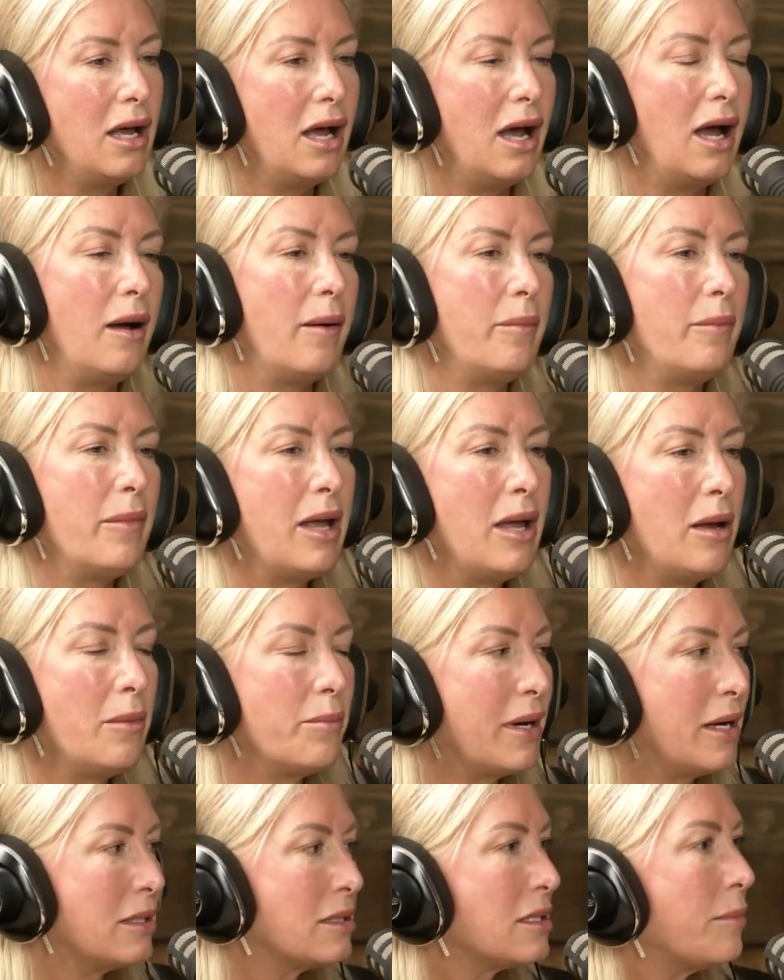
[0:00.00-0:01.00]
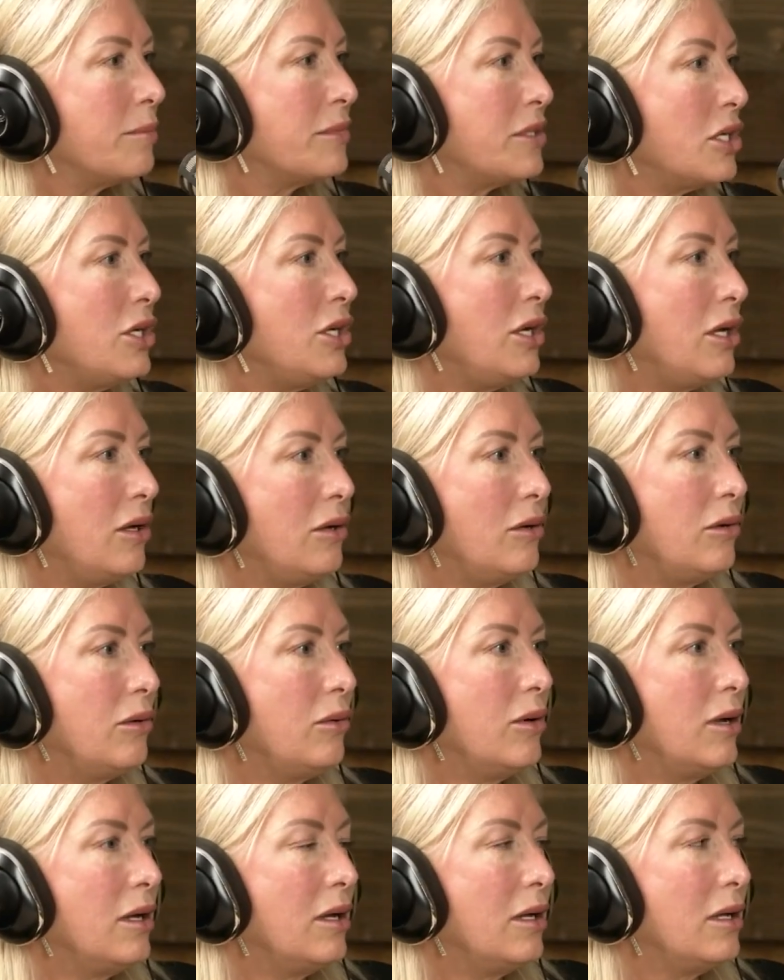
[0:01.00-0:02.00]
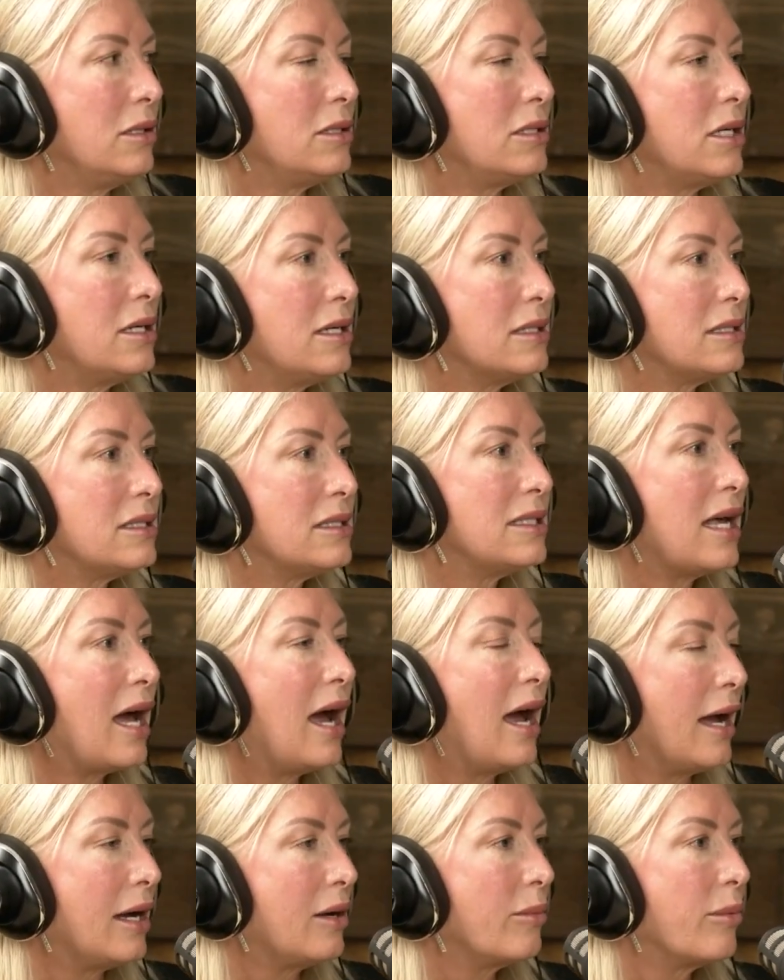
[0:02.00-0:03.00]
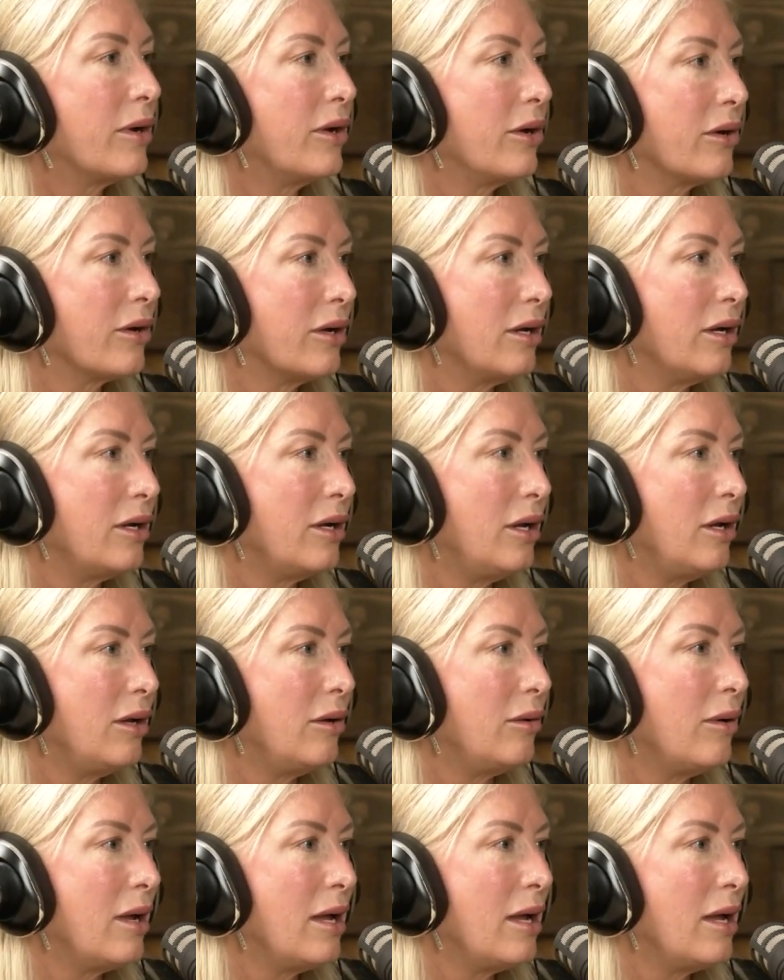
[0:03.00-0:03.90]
But it's up to you to decide what you're going to do.